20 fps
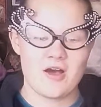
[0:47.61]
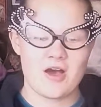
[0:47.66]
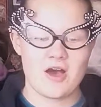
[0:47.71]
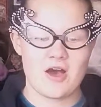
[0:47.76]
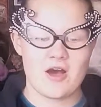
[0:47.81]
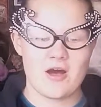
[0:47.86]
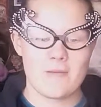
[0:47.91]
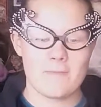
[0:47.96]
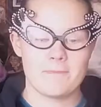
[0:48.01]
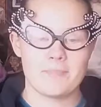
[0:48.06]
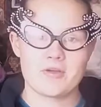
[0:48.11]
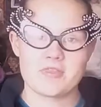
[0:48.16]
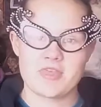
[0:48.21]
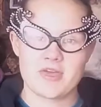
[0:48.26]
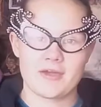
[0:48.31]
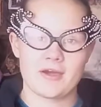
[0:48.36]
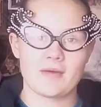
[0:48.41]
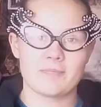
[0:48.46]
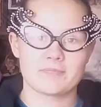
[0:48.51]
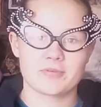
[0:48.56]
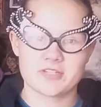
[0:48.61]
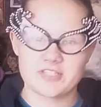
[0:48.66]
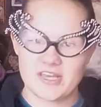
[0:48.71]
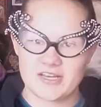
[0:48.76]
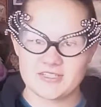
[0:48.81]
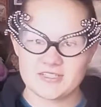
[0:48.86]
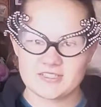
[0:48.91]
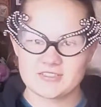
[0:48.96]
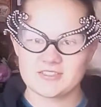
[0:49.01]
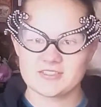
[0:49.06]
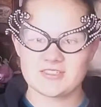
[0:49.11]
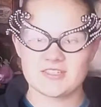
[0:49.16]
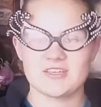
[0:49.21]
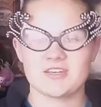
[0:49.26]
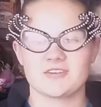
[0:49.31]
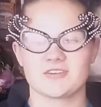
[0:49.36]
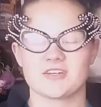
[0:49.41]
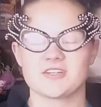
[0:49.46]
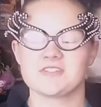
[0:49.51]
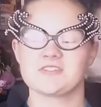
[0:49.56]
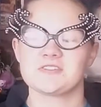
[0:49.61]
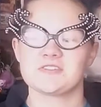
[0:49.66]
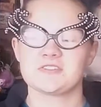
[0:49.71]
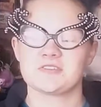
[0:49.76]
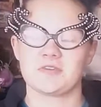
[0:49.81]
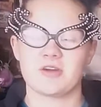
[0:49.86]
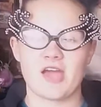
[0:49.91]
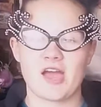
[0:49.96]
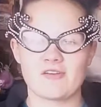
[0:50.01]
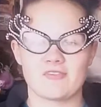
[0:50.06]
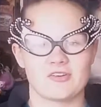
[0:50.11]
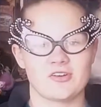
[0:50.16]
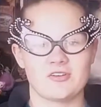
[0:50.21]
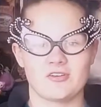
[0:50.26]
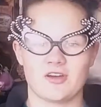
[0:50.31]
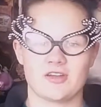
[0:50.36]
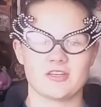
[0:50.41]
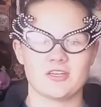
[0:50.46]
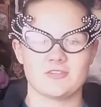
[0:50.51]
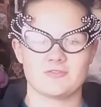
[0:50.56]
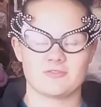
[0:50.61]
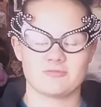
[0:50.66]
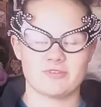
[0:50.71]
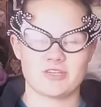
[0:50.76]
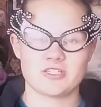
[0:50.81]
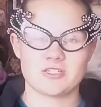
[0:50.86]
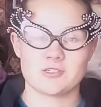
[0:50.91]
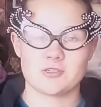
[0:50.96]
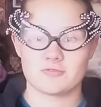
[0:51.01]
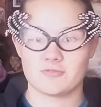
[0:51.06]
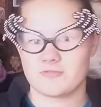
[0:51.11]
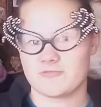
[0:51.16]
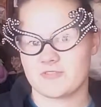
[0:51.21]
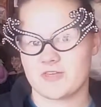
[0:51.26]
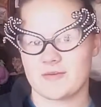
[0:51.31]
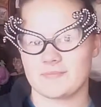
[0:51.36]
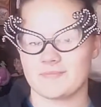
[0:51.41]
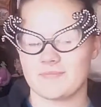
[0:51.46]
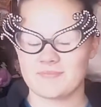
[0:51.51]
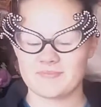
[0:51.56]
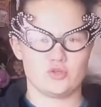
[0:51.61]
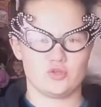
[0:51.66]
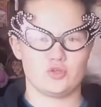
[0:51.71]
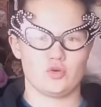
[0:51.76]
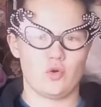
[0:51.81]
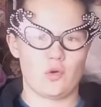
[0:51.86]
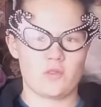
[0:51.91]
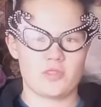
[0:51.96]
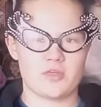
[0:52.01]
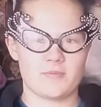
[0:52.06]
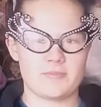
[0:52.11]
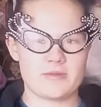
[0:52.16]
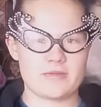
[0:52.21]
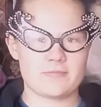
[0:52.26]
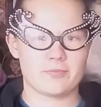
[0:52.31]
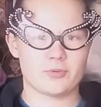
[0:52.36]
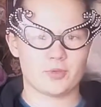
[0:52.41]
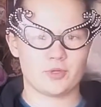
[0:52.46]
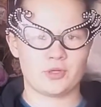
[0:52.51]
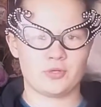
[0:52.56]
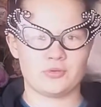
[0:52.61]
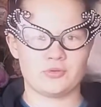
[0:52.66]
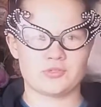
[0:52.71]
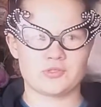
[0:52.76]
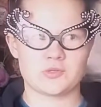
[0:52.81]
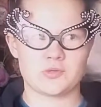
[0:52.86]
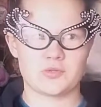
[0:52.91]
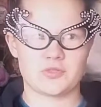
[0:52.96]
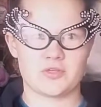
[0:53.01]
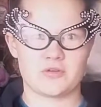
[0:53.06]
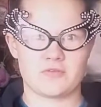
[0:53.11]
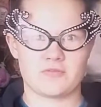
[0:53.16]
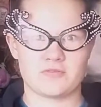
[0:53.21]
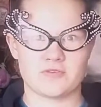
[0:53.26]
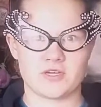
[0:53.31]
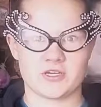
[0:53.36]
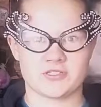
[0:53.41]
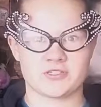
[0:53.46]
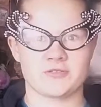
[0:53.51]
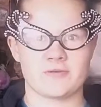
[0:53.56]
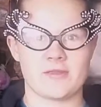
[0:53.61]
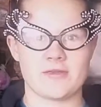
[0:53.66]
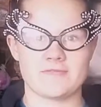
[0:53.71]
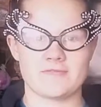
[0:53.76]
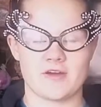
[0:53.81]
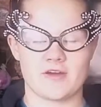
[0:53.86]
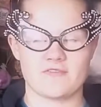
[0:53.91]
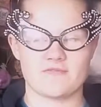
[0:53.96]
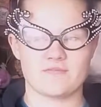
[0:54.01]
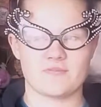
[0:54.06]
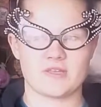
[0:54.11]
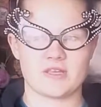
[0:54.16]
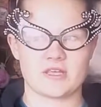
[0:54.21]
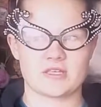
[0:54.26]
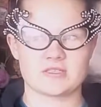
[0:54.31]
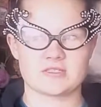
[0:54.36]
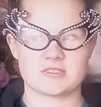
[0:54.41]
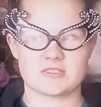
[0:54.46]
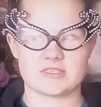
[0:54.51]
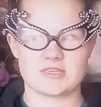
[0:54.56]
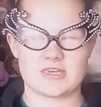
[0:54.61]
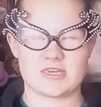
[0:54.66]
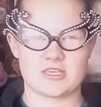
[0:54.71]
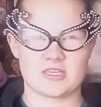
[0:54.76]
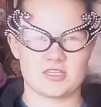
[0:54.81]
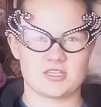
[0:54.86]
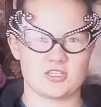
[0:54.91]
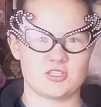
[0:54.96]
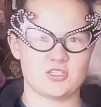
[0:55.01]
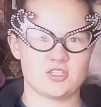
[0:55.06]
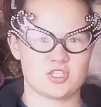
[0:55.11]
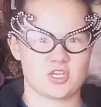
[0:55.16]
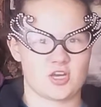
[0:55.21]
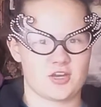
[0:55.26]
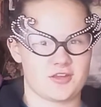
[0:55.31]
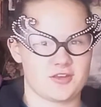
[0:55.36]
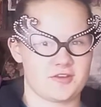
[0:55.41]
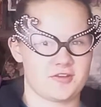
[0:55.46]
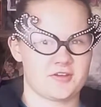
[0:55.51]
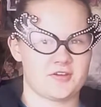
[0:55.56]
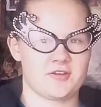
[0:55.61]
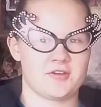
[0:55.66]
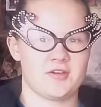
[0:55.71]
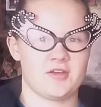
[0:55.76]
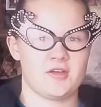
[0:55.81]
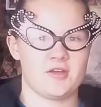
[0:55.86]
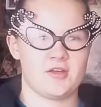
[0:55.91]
But they are protecting the secrets, so I haven't got any information off of them. Nor the people who saw the first 25 minutes in China